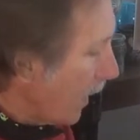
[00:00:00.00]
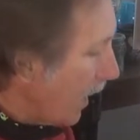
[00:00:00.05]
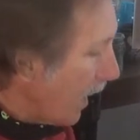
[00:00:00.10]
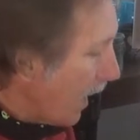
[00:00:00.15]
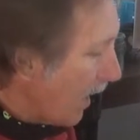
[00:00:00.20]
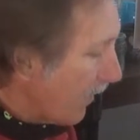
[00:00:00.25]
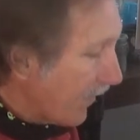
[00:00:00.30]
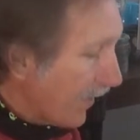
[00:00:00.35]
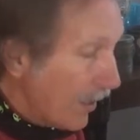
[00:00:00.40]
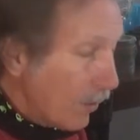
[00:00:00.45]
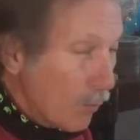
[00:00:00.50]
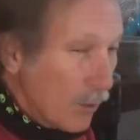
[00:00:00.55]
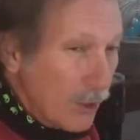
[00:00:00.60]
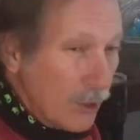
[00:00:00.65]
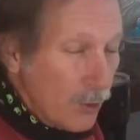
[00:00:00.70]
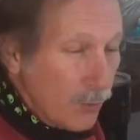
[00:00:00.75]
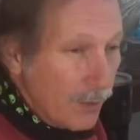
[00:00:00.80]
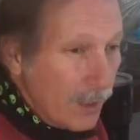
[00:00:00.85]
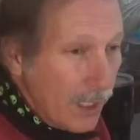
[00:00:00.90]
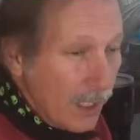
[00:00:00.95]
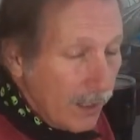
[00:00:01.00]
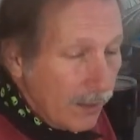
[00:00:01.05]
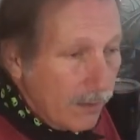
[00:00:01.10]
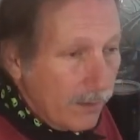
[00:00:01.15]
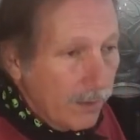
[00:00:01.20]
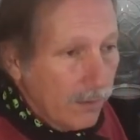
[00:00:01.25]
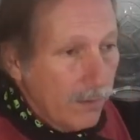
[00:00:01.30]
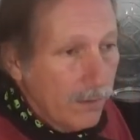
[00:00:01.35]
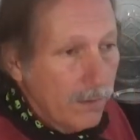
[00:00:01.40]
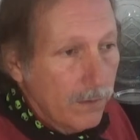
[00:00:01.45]
I think when you get
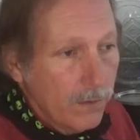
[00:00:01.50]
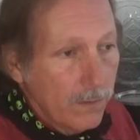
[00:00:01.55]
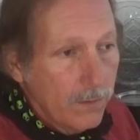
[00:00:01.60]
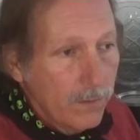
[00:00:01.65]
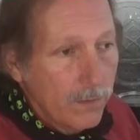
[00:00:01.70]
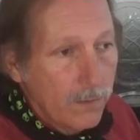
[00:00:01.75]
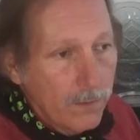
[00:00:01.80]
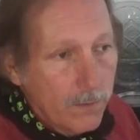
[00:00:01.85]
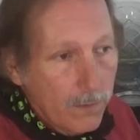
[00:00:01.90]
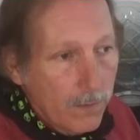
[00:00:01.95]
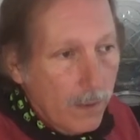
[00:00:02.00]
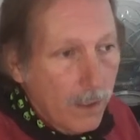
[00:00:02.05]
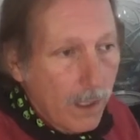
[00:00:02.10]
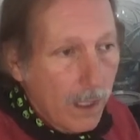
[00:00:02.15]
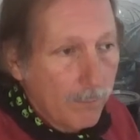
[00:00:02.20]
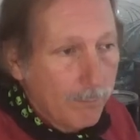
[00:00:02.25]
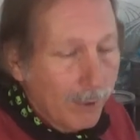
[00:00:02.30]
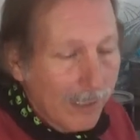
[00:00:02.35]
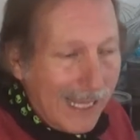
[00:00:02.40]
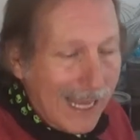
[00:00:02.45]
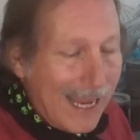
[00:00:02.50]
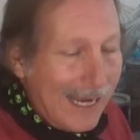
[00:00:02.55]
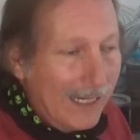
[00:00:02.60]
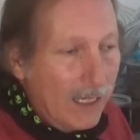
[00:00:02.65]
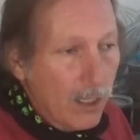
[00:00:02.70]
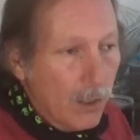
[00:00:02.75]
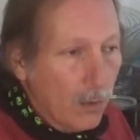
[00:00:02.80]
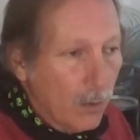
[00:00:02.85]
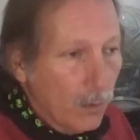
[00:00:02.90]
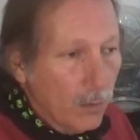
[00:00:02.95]
to a black
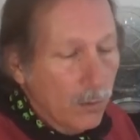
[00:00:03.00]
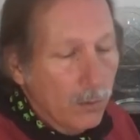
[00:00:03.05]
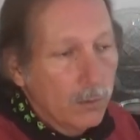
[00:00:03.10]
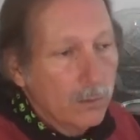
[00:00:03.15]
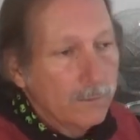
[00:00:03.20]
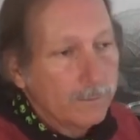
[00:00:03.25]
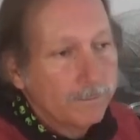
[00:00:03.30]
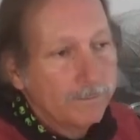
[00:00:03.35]
hole